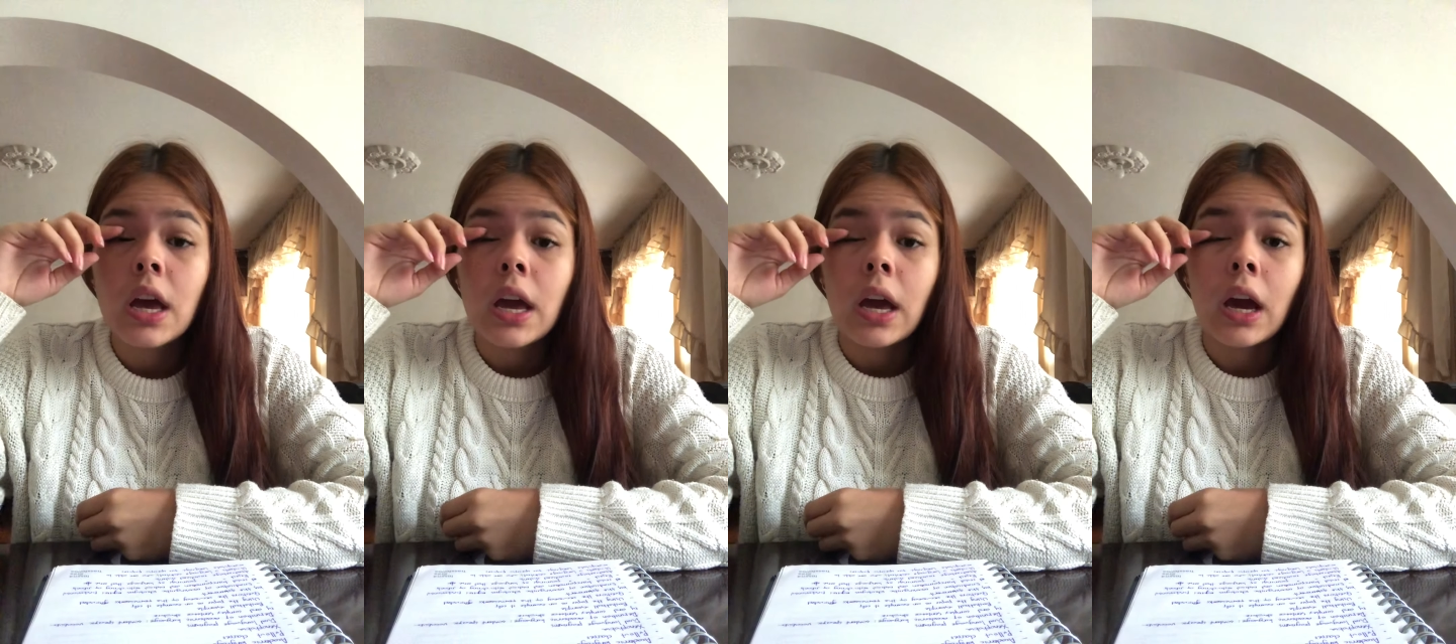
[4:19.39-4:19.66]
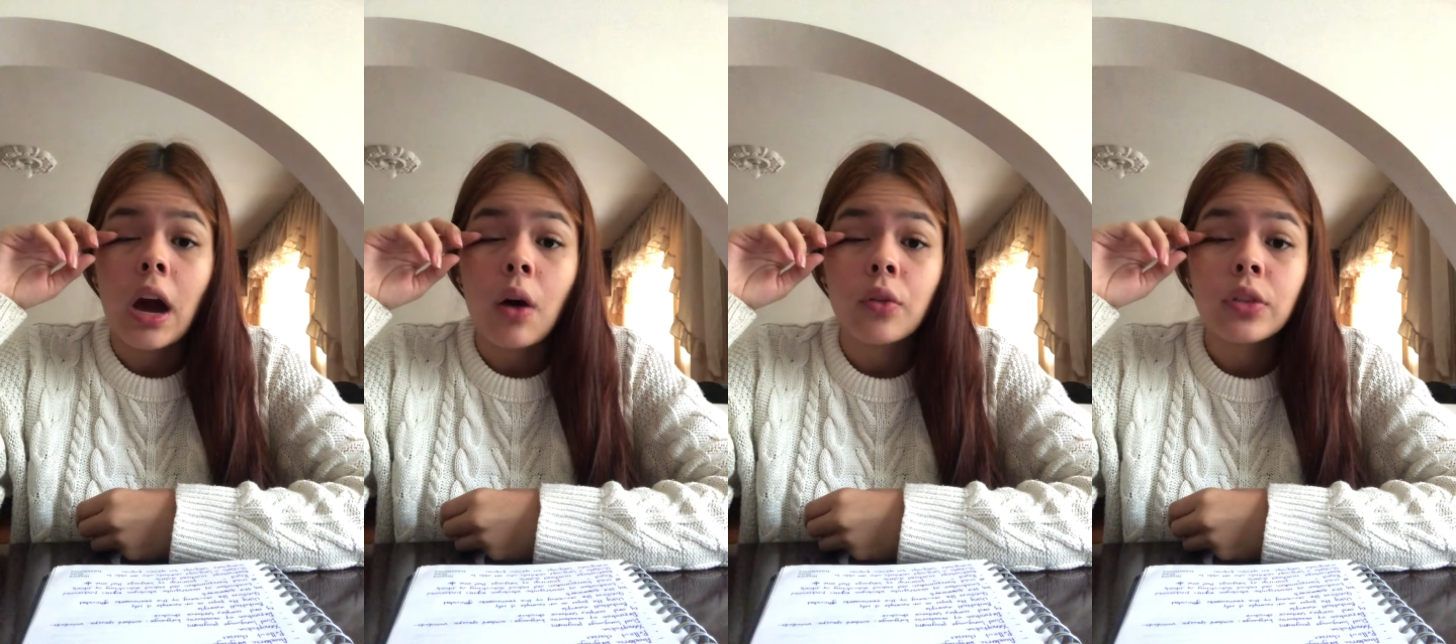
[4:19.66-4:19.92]
and
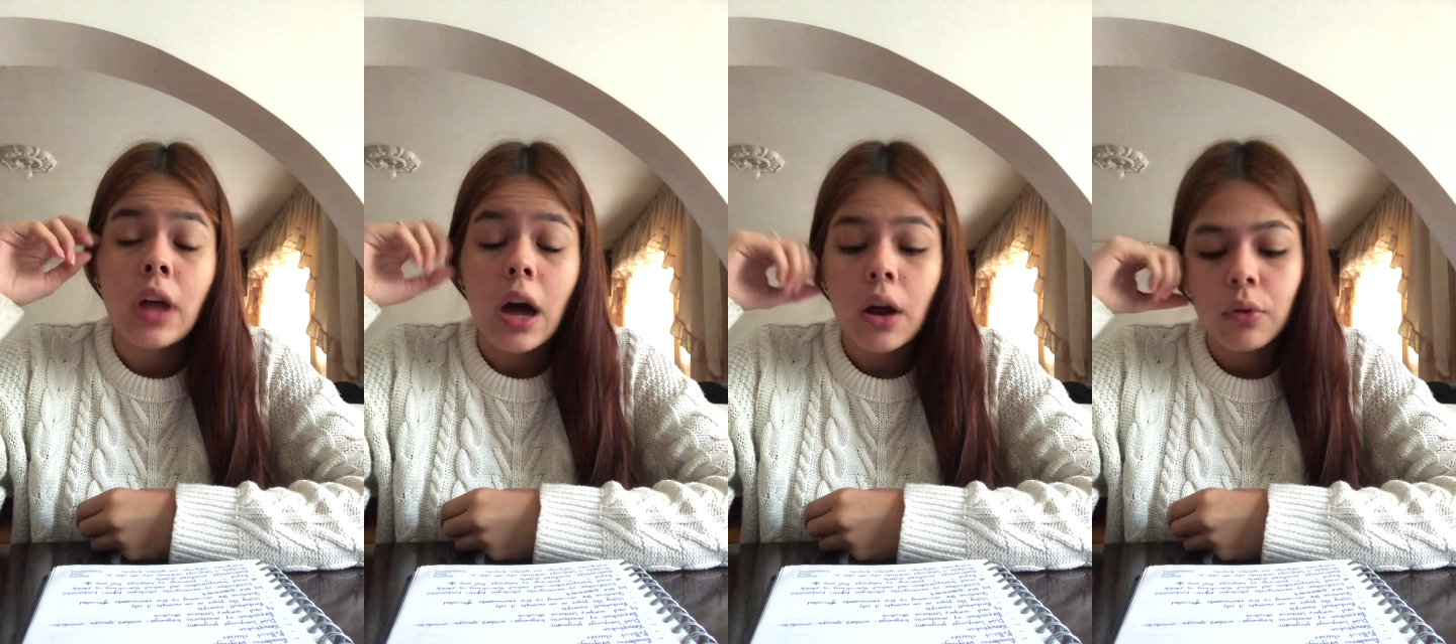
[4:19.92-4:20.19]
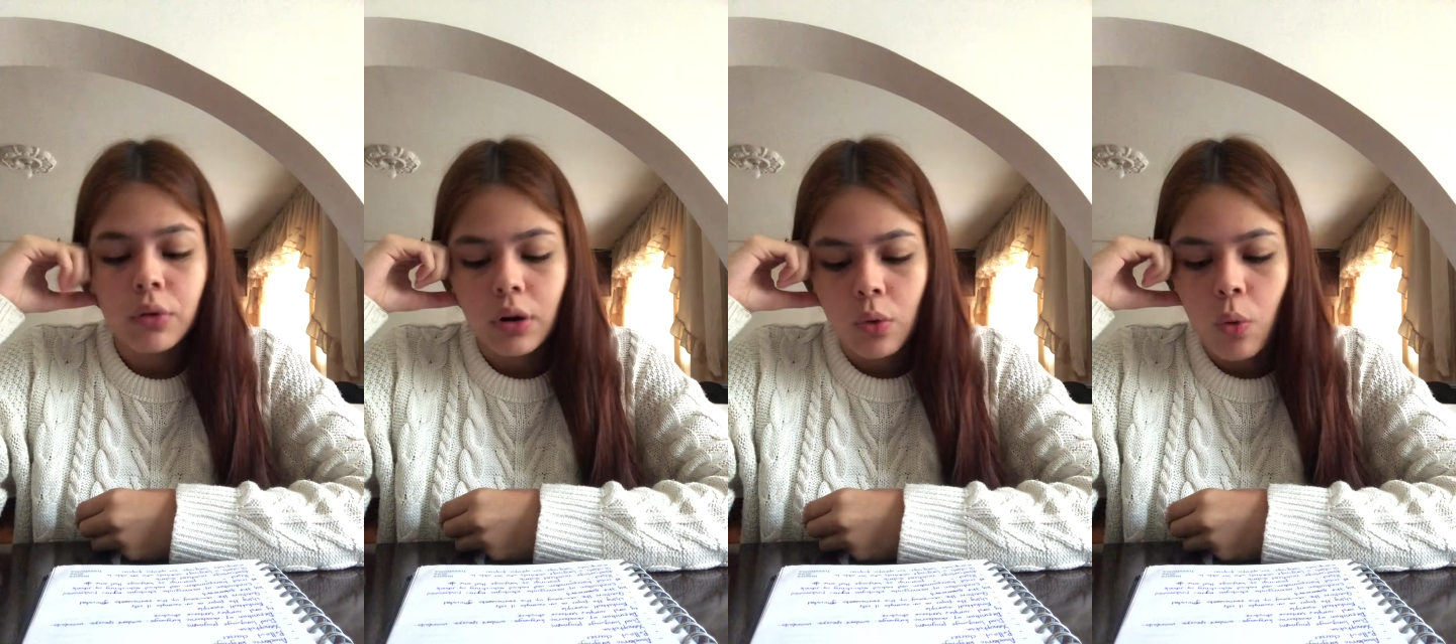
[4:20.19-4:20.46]
how that
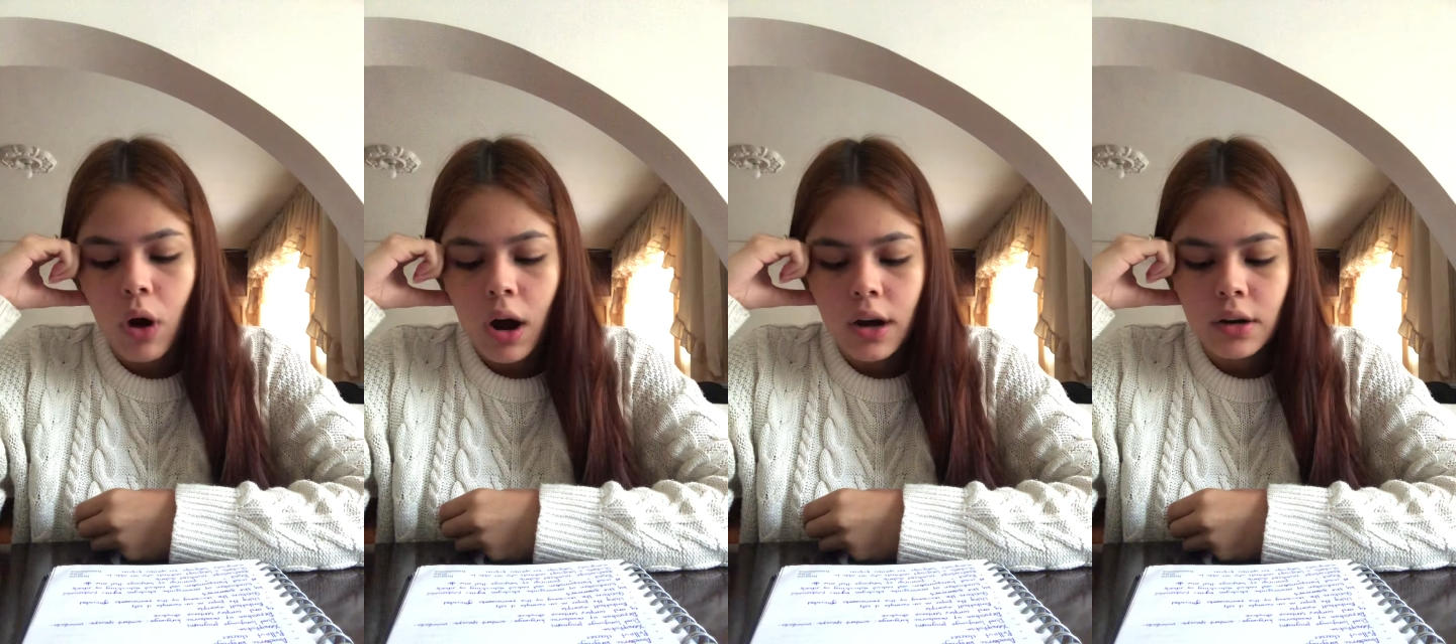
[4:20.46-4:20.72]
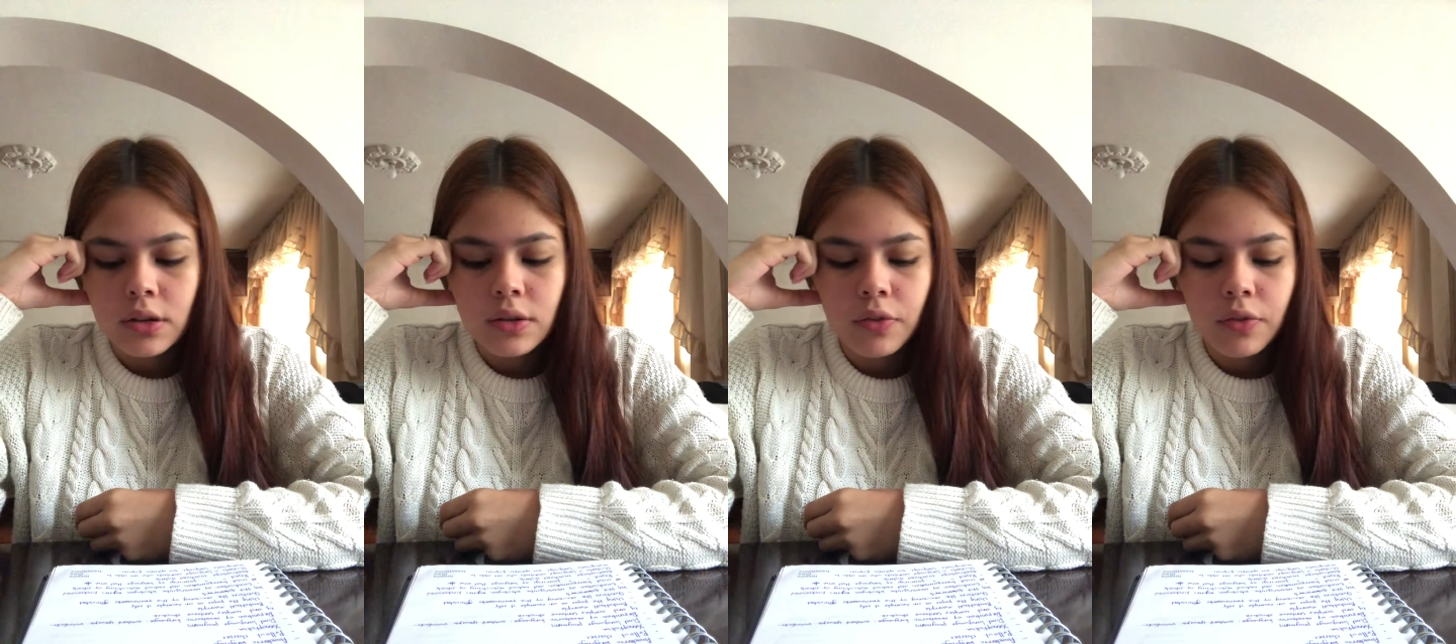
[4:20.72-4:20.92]
requires